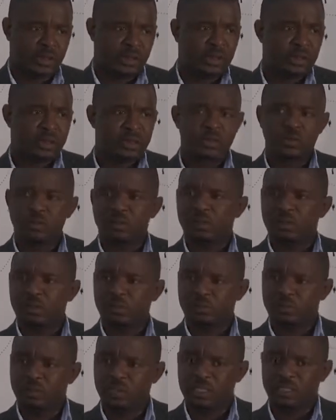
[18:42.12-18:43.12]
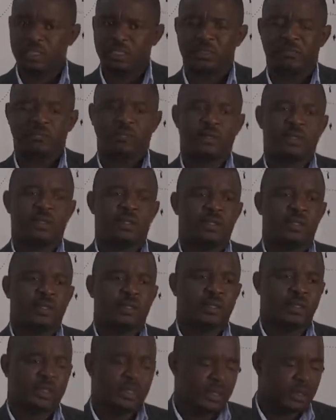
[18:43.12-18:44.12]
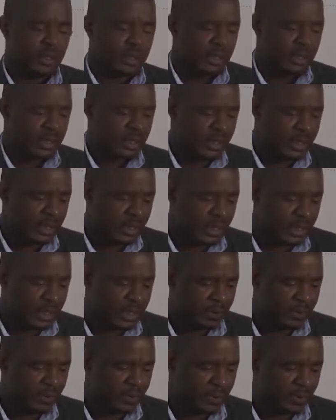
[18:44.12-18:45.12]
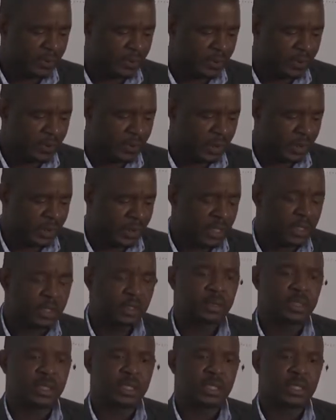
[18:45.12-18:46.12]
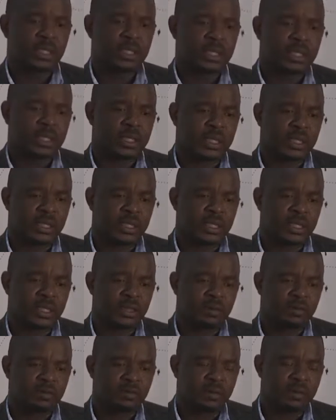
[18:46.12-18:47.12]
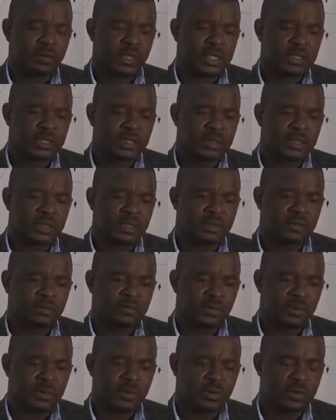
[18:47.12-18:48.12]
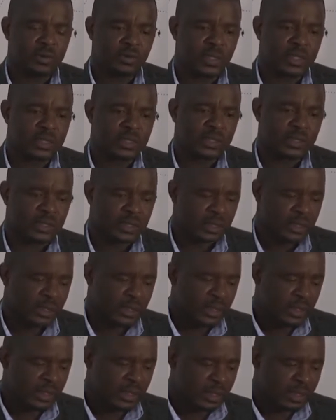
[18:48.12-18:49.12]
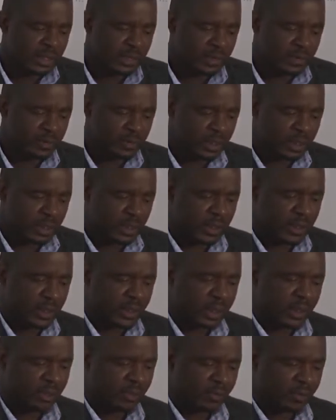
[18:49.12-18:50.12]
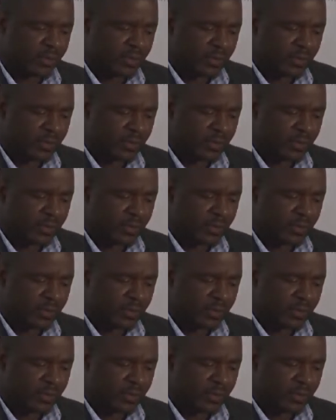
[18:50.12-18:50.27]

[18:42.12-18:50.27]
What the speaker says: in this whole picture. And I think from 1964 onwards, it is very clear